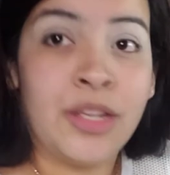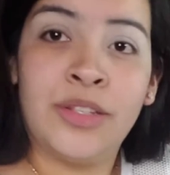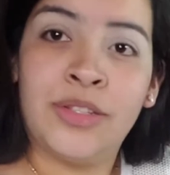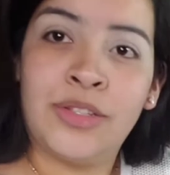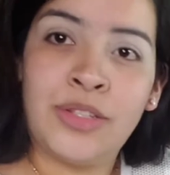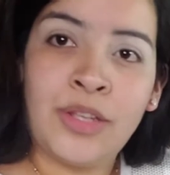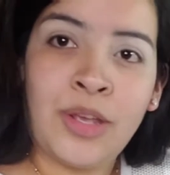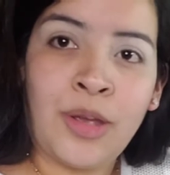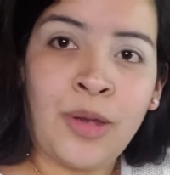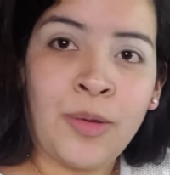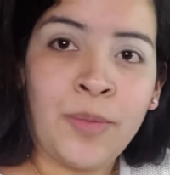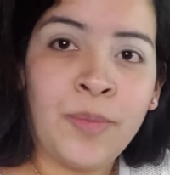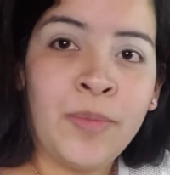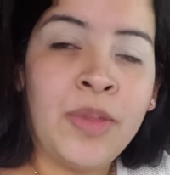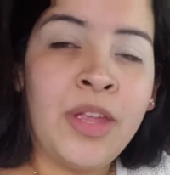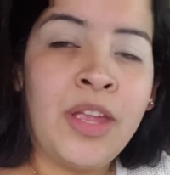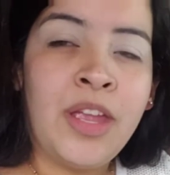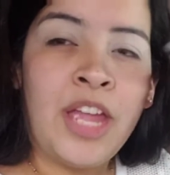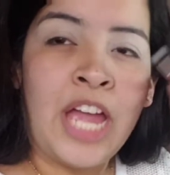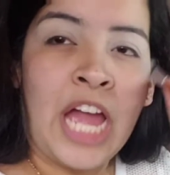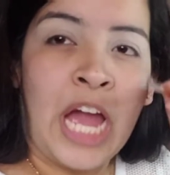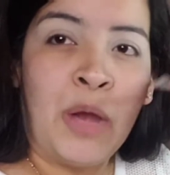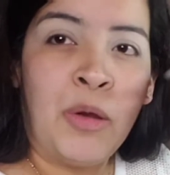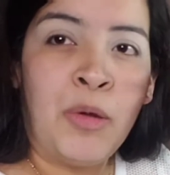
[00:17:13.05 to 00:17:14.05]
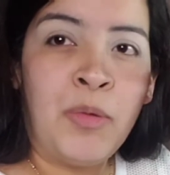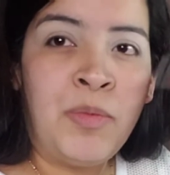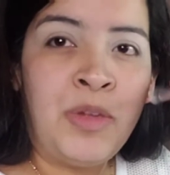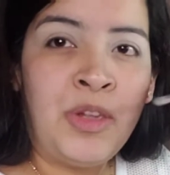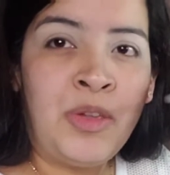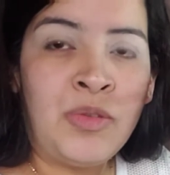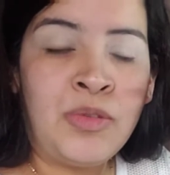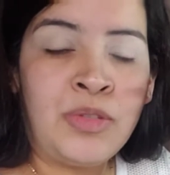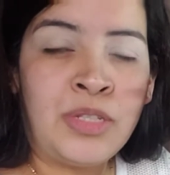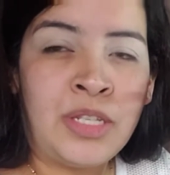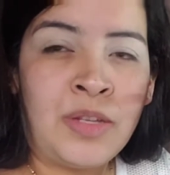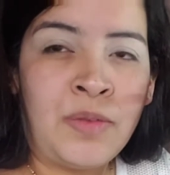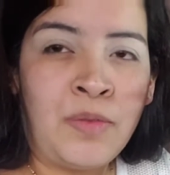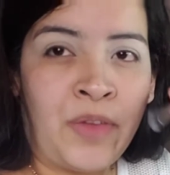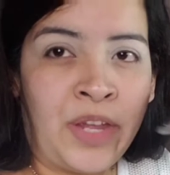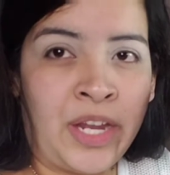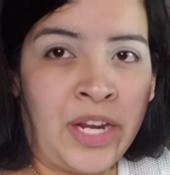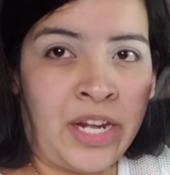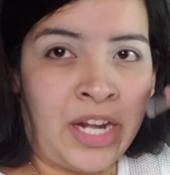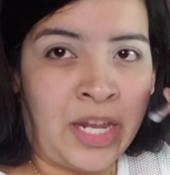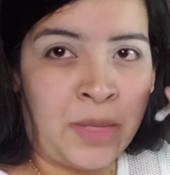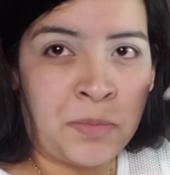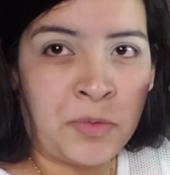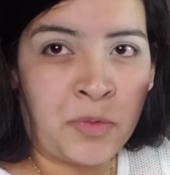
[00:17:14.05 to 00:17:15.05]
So I will be using
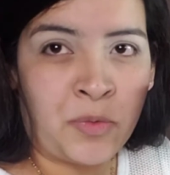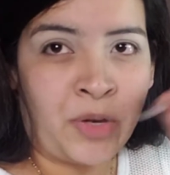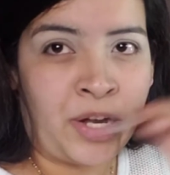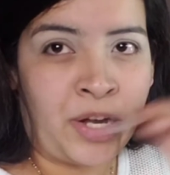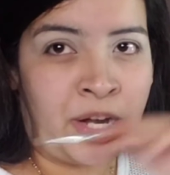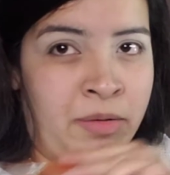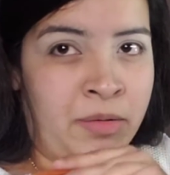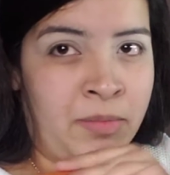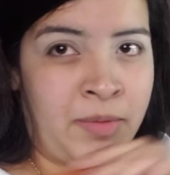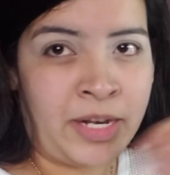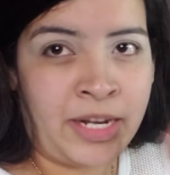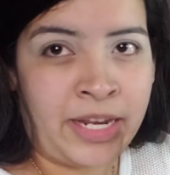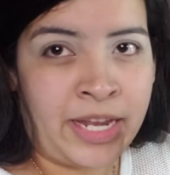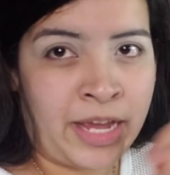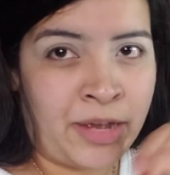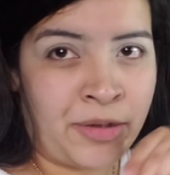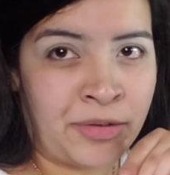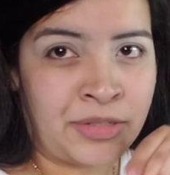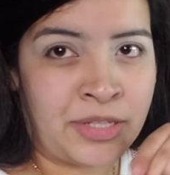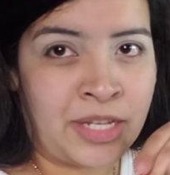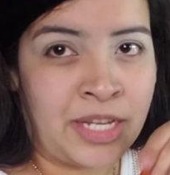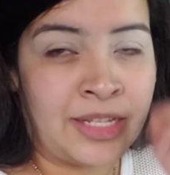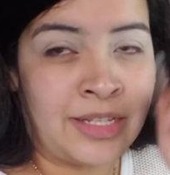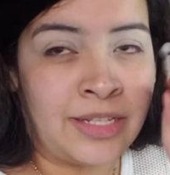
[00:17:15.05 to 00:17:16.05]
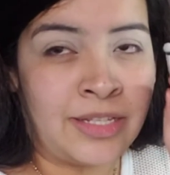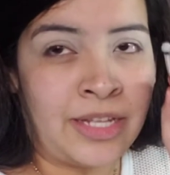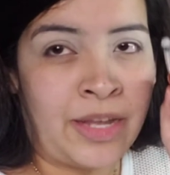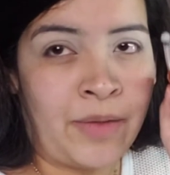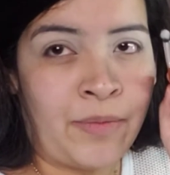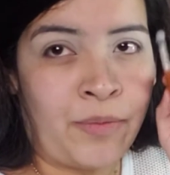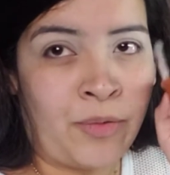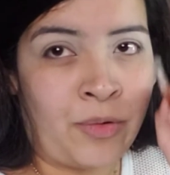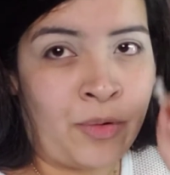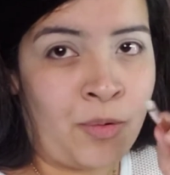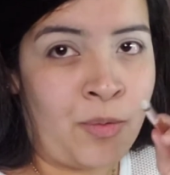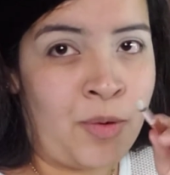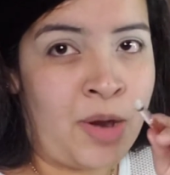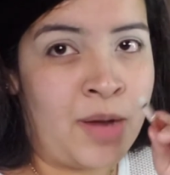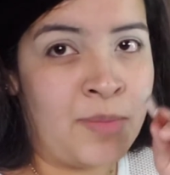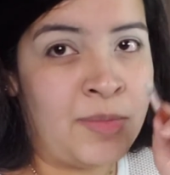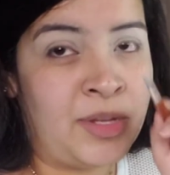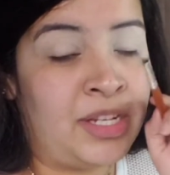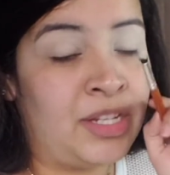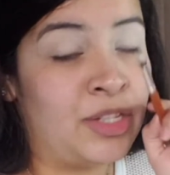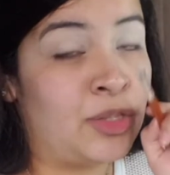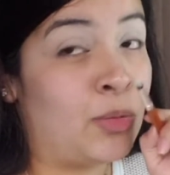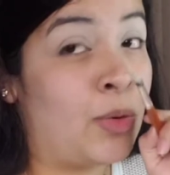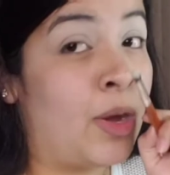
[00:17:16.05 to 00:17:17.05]
fake names for everybody else except for Juan,
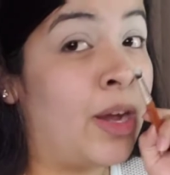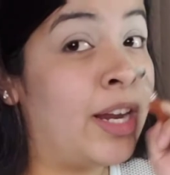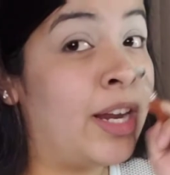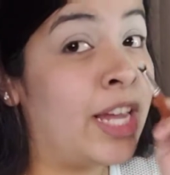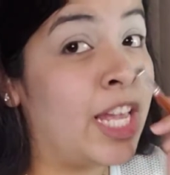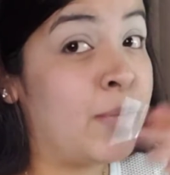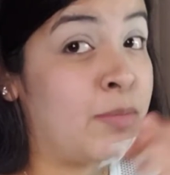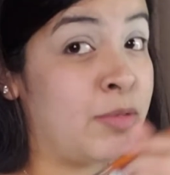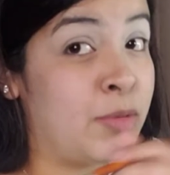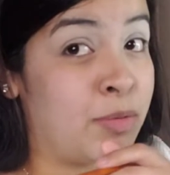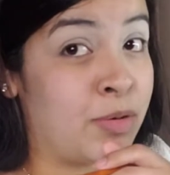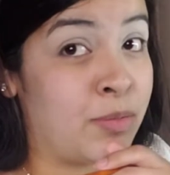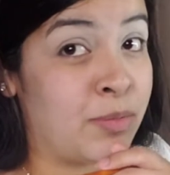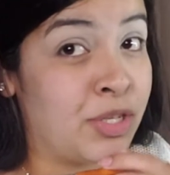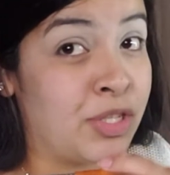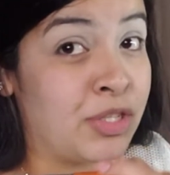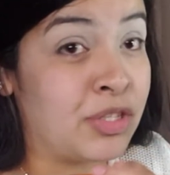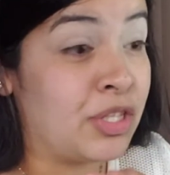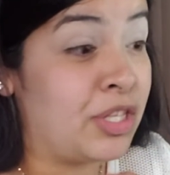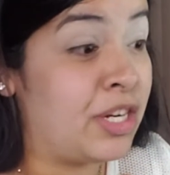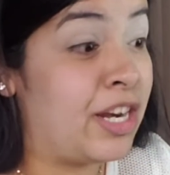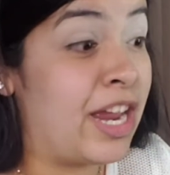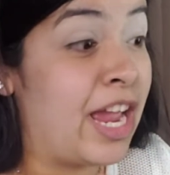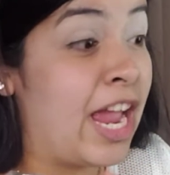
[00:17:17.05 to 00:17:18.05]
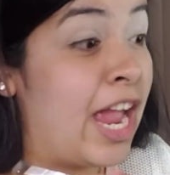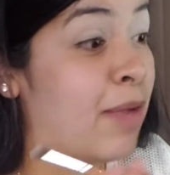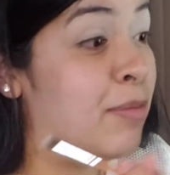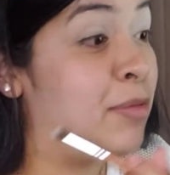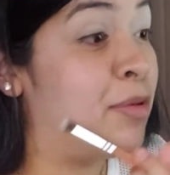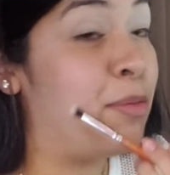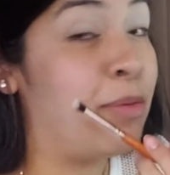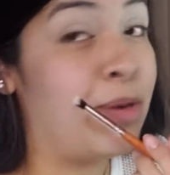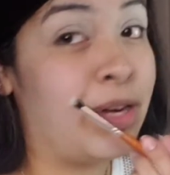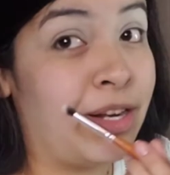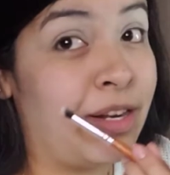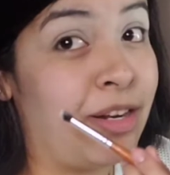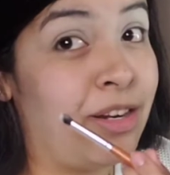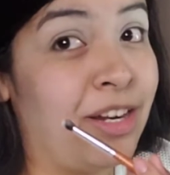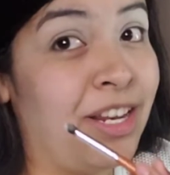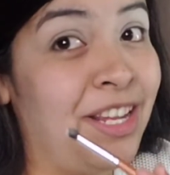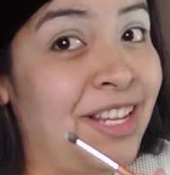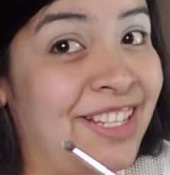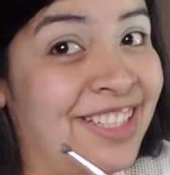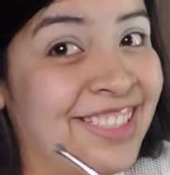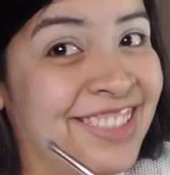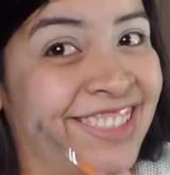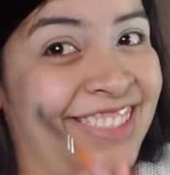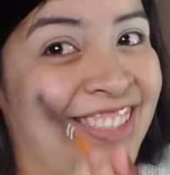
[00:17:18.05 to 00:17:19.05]
because Juan gave me permission and I have it
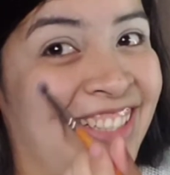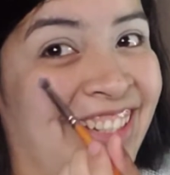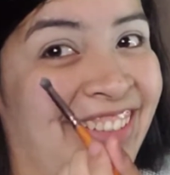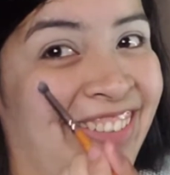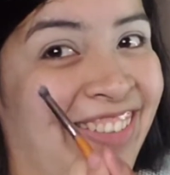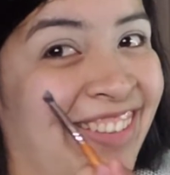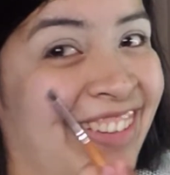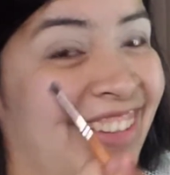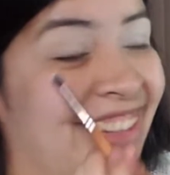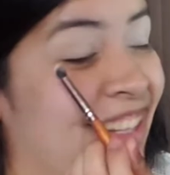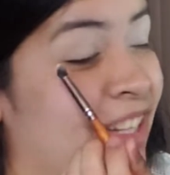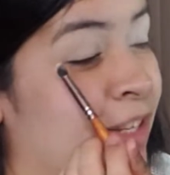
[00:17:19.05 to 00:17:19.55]
written. So